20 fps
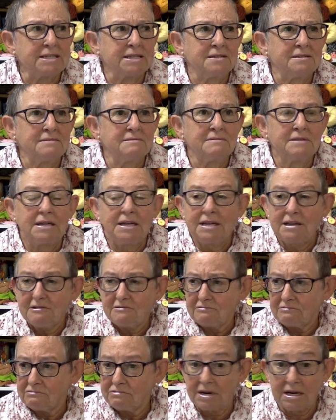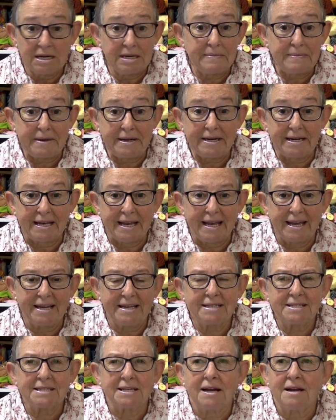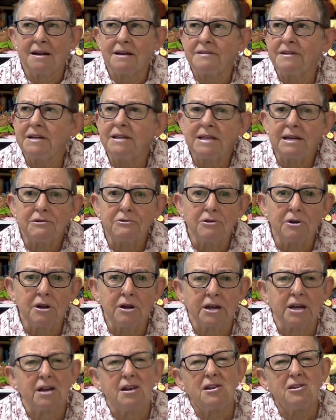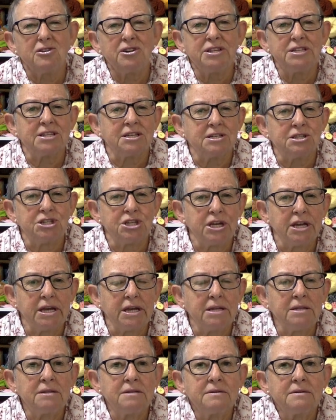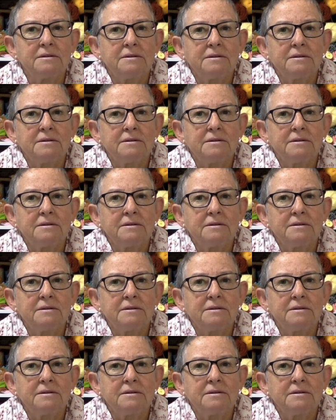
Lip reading: and really big legs, and I think they were like a lighter jean,